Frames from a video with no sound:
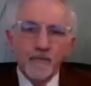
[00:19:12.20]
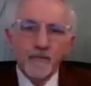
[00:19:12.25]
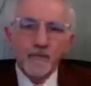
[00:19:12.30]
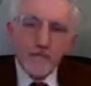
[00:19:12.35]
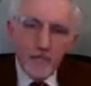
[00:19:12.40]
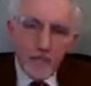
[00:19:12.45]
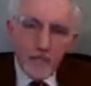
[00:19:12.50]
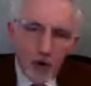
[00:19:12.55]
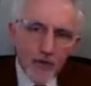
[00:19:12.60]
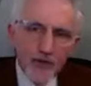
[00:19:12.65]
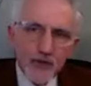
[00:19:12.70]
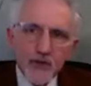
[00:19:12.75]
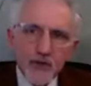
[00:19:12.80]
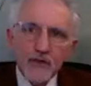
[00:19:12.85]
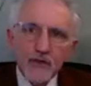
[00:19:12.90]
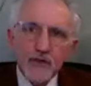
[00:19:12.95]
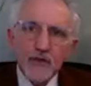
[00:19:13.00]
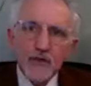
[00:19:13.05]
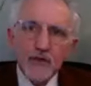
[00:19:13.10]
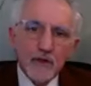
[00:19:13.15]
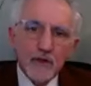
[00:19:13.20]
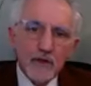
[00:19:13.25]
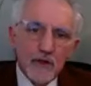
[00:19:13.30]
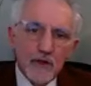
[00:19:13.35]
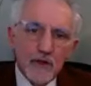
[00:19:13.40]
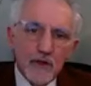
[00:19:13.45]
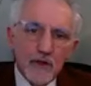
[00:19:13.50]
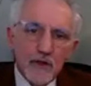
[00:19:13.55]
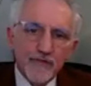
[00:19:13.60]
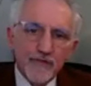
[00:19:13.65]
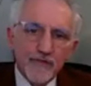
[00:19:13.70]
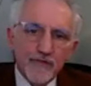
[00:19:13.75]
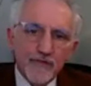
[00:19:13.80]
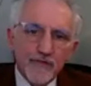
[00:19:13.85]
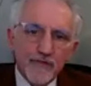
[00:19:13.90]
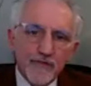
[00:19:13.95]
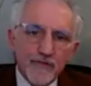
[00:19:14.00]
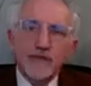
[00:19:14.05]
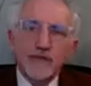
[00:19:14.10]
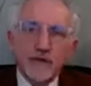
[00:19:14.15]
most
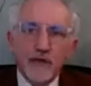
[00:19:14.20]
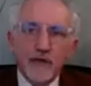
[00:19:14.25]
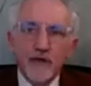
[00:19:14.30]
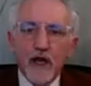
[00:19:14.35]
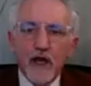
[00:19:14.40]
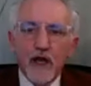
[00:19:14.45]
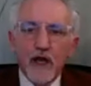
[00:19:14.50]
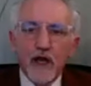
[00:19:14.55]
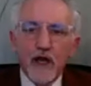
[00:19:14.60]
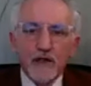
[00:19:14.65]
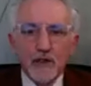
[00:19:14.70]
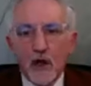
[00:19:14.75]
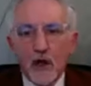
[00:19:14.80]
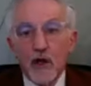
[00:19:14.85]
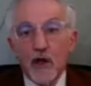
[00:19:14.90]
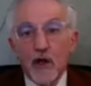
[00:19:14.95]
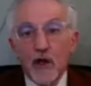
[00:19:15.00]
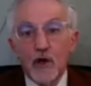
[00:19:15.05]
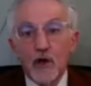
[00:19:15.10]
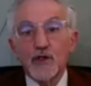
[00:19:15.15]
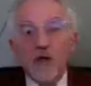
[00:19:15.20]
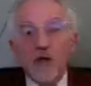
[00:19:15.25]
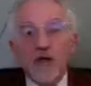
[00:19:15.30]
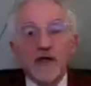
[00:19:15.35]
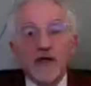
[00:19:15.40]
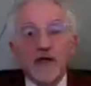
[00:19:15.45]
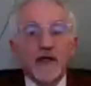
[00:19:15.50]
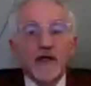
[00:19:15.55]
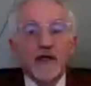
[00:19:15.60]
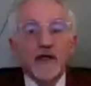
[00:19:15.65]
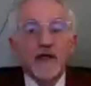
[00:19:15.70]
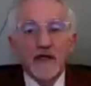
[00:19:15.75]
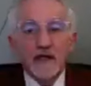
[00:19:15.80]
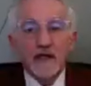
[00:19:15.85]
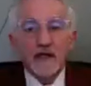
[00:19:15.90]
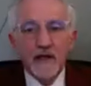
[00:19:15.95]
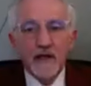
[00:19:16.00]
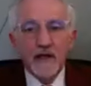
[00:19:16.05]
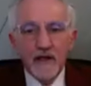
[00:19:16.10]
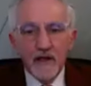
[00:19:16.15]
enforcement of international law goes on
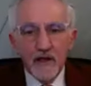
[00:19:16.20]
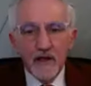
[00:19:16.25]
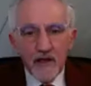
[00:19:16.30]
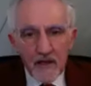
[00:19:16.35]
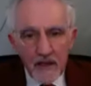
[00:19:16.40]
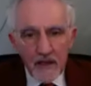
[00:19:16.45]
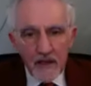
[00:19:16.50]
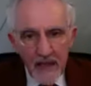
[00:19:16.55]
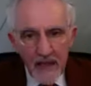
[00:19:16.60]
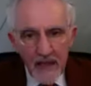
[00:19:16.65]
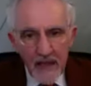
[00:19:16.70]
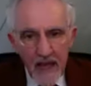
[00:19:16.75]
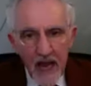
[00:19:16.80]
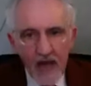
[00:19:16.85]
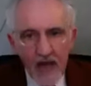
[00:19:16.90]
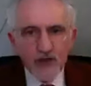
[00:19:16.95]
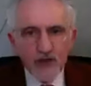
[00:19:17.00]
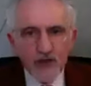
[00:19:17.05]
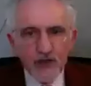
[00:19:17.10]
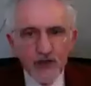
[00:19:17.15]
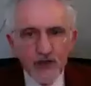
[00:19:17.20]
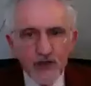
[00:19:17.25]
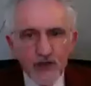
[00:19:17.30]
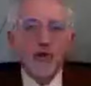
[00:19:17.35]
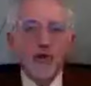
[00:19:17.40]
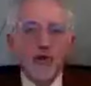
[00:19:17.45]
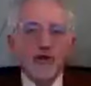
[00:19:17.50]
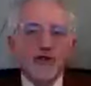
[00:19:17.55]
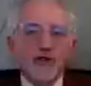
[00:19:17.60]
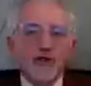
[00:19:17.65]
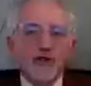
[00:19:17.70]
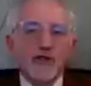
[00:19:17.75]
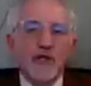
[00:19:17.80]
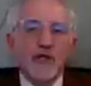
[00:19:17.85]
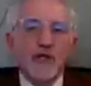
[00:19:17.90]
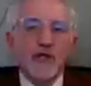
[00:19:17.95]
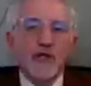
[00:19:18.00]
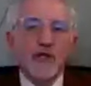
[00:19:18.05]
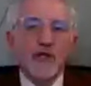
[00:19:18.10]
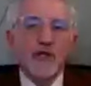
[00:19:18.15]
in national courts,
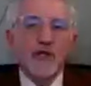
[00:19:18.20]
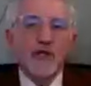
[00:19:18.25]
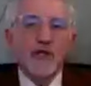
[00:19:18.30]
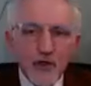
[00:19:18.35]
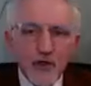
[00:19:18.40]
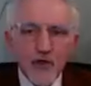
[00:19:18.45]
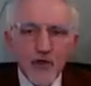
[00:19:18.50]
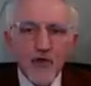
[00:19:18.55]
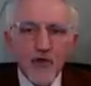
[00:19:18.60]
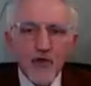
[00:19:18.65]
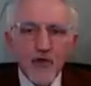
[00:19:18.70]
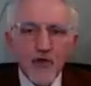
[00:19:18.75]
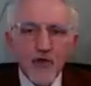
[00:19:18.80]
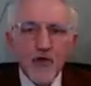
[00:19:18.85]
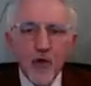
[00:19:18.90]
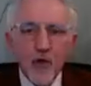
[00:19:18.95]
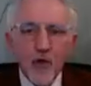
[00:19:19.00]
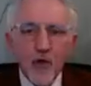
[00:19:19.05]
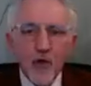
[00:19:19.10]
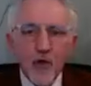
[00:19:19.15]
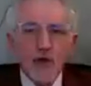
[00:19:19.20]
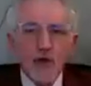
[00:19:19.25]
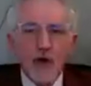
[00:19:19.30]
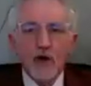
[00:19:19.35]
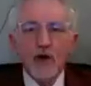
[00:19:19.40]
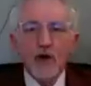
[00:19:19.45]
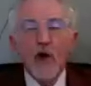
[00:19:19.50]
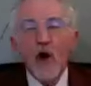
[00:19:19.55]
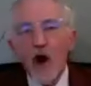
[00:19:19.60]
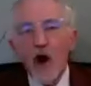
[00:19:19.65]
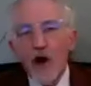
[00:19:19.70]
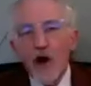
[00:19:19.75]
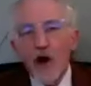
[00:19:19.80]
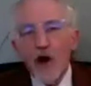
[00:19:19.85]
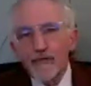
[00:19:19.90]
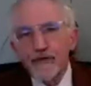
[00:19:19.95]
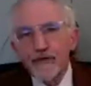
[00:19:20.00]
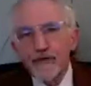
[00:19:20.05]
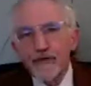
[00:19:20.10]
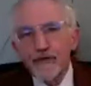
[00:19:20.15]
and those courts are
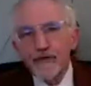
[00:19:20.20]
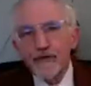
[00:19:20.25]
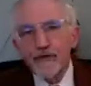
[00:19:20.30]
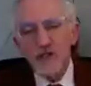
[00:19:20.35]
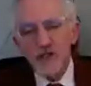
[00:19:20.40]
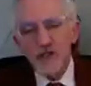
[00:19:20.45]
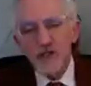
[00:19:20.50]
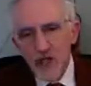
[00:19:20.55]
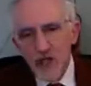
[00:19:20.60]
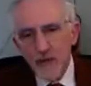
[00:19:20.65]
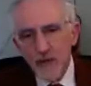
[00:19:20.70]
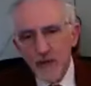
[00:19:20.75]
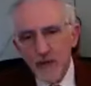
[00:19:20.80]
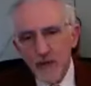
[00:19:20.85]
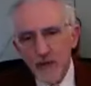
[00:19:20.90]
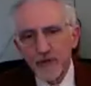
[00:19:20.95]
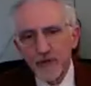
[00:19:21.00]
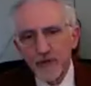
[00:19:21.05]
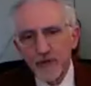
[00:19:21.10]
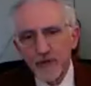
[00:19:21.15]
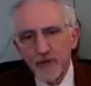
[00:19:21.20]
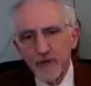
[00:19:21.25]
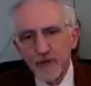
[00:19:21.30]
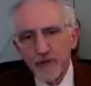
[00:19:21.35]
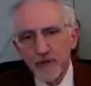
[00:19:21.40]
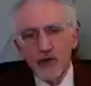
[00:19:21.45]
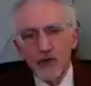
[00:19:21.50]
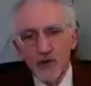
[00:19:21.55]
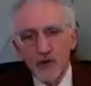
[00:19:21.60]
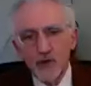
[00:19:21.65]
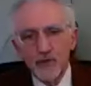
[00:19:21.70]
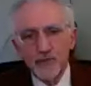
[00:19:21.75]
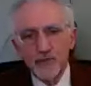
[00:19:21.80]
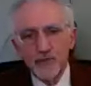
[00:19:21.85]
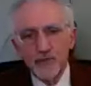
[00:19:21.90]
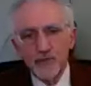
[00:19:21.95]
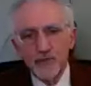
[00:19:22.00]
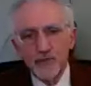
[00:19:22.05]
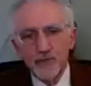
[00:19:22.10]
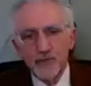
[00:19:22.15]
often susceptible to
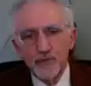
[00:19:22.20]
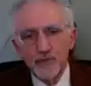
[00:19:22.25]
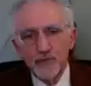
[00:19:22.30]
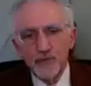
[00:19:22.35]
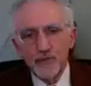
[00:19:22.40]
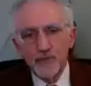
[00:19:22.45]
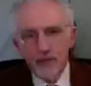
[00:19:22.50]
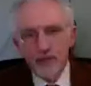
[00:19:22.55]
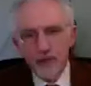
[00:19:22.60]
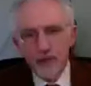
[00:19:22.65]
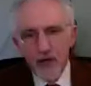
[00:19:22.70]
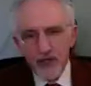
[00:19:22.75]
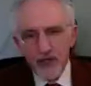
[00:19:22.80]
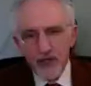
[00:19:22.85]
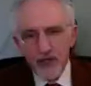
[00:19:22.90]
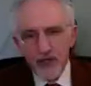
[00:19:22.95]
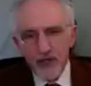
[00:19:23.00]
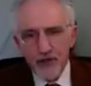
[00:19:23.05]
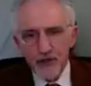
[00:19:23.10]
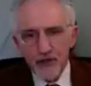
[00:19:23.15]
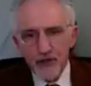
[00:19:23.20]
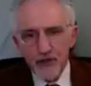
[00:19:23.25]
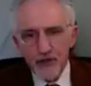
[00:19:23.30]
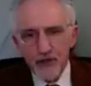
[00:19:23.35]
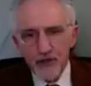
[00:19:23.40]
political pressures.